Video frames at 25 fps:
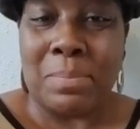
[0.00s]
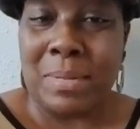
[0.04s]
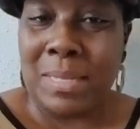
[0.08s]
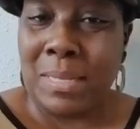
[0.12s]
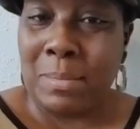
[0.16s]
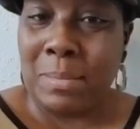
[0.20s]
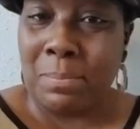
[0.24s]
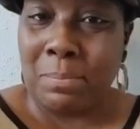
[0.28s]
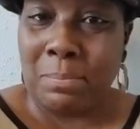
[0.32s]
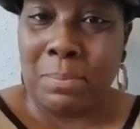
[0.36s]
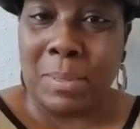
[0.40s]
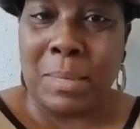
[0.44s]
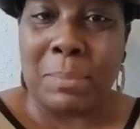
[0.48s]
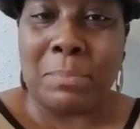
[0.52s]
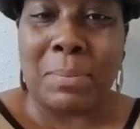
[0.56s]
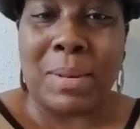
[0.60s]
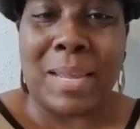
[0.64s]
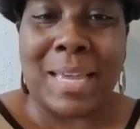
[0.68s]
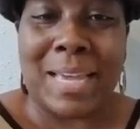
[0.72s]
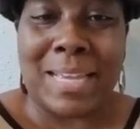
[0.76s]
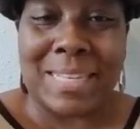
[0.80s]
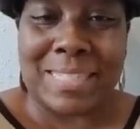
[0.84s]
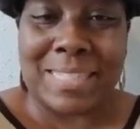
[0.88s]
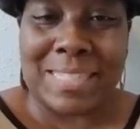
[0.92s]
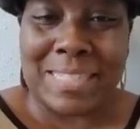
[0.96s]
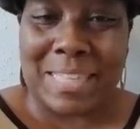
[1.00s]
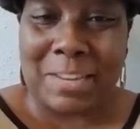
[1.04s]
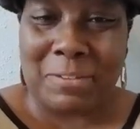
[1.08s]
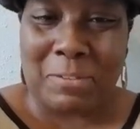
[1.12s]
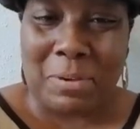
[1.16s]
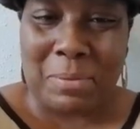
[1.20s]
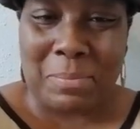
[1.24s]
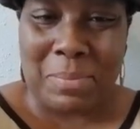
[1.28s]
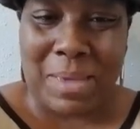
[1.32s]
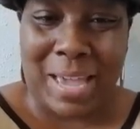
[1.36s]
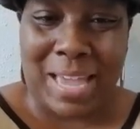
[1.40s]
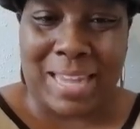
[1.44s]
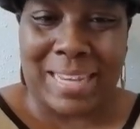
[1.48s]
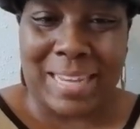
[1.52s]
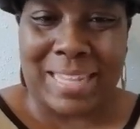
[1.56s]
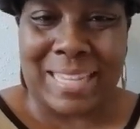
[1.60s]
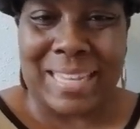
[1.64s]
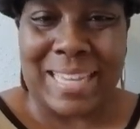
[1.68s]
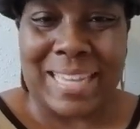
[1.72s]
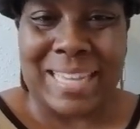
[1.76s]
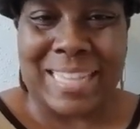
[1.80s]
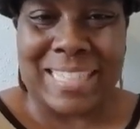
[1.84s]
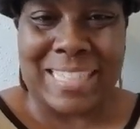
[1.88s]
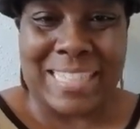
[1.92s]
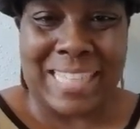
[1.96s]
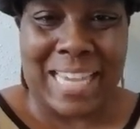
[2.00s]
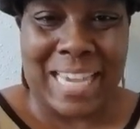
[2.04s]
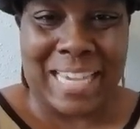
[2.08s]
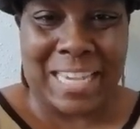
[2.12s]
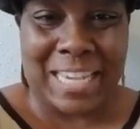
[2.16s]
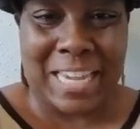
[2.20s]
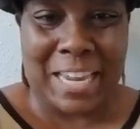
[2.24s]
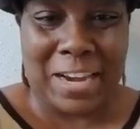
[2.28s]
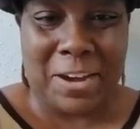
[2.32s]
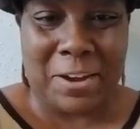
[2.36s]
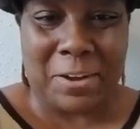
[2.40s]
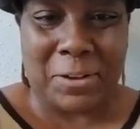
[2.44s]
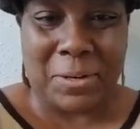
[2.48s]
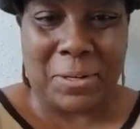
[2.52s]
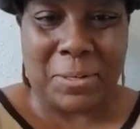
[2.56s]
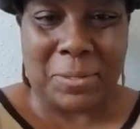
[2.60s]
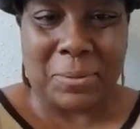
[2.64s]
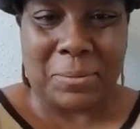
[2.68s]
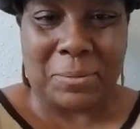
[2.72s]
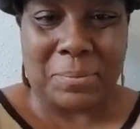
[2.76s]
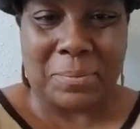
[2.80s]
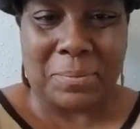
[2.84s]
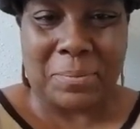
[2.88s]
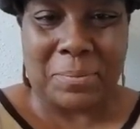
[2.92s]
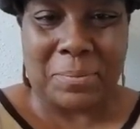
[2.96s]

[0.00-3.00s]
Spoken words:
Be blessed, everybody. Take care.